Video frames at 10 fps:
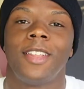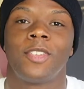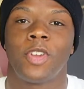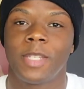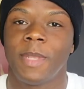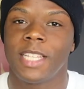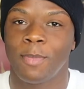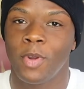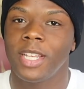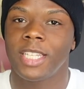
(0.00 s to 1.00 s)
Trust me, there's
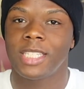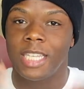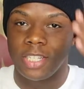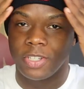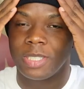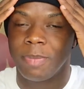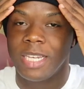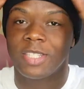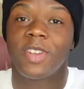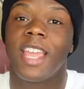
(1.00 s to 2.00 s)
more than just t-shirts and
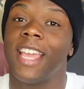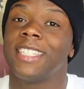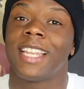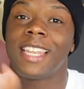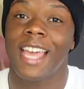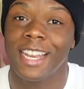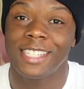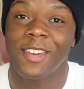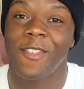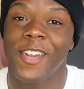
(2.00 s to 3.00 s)
beanies on there. It's a lot of
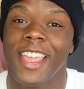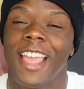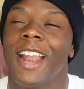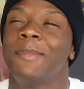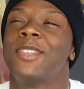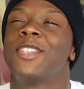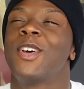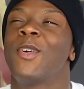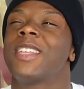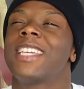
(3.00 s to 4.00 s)
stuff on there, and I'm
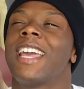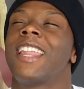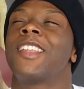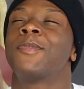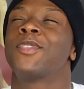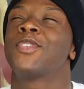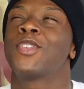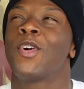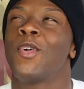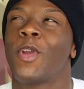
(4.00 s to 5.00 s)
so excited and I'm
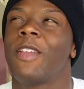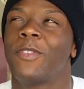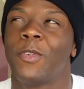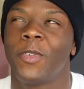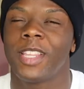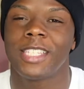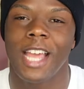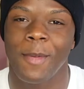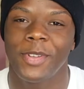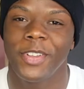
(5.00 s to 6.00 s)
so grateful for this
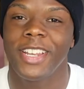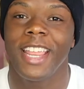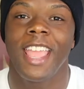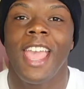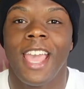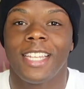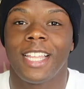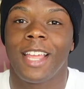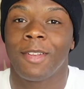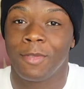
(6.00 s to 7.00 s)
opportunity
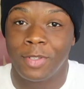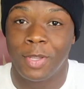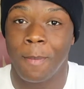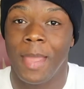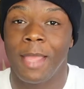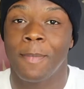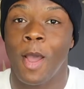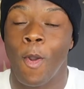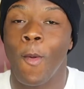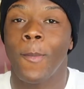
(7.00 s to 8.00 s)
to to make my
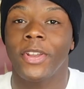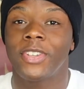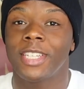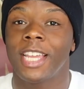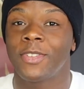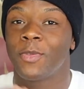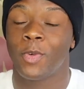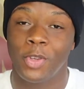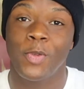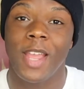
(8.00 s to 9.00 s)
own merchandise
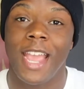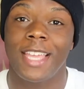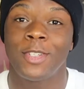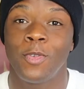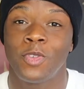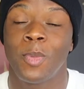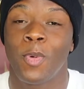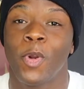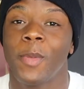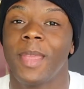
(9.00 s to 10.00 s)
for you guys who
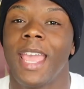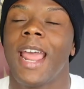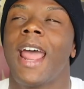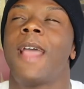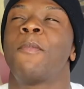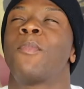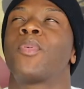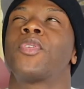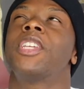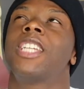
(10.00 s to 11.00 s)
support me, and I
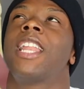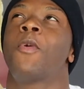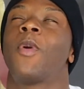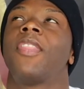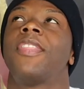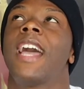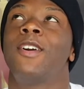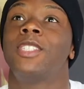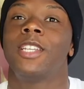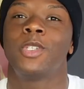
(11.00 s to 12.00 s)
appreciate it
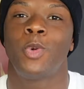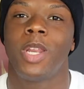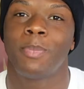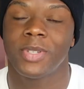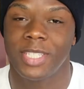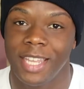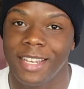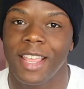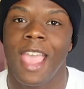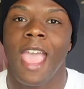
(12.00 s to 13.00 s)
1,020%.